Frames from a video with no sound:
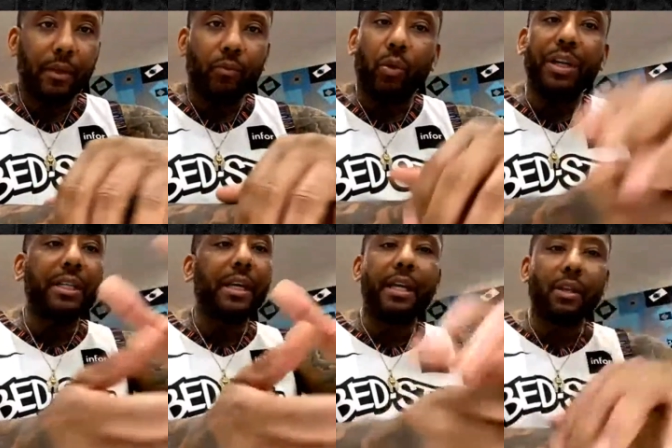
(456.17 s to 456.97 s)
What right.
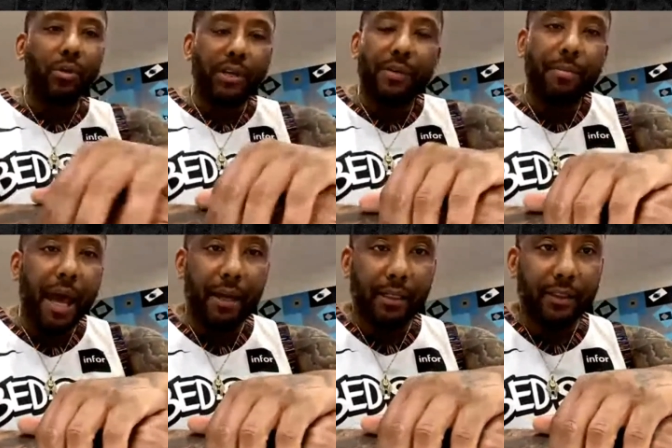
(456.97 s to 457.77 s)
did don't even
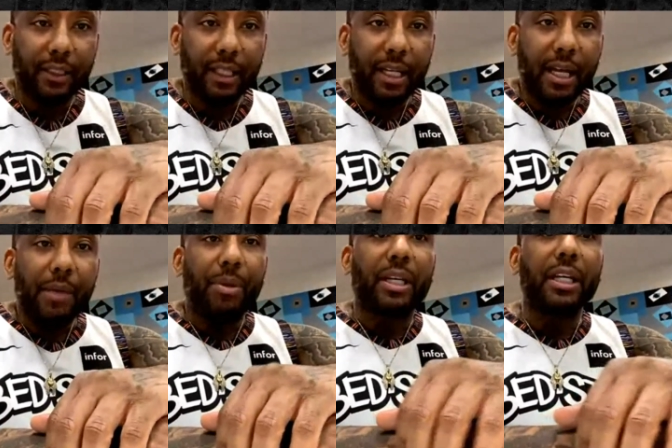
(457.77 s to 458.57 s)
matter
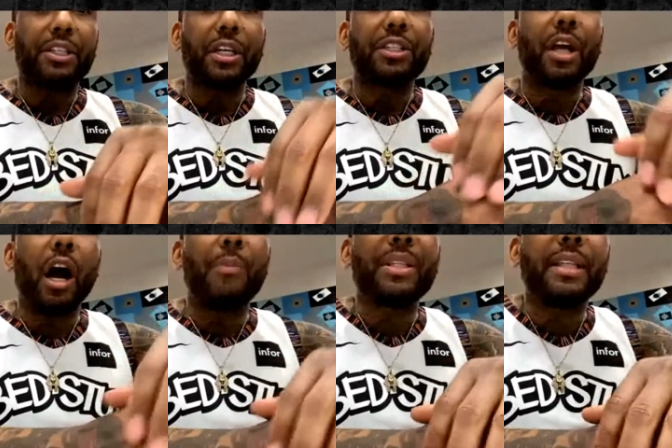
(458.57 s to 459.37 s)
because your
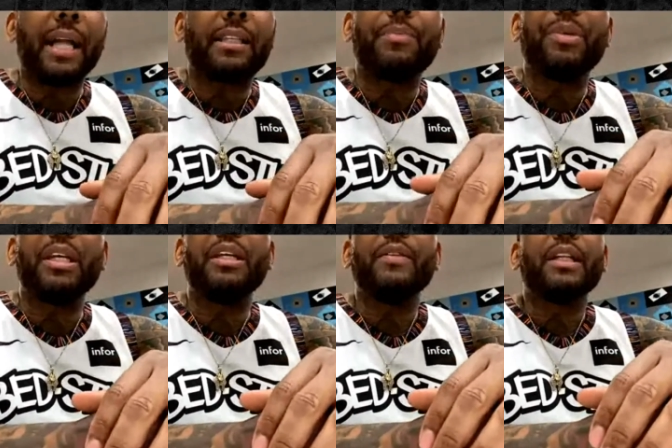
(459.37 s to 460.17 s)
job is not to be